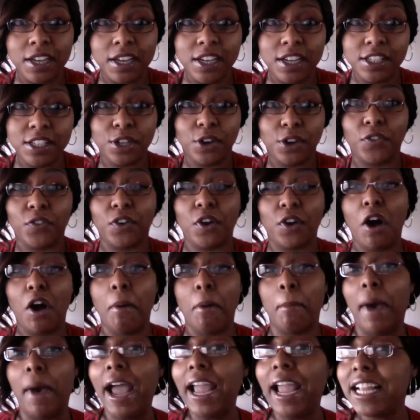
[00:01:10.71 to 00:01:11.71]
So, for all
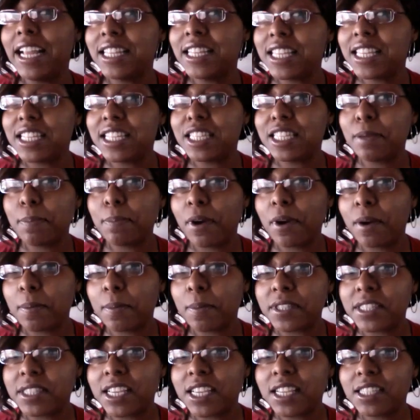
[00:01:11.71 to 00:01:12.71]
my intents and
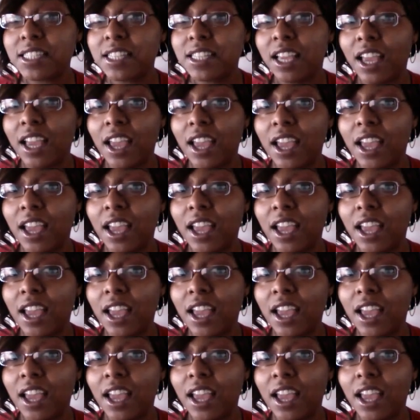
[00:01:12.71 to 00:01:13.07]
purposes,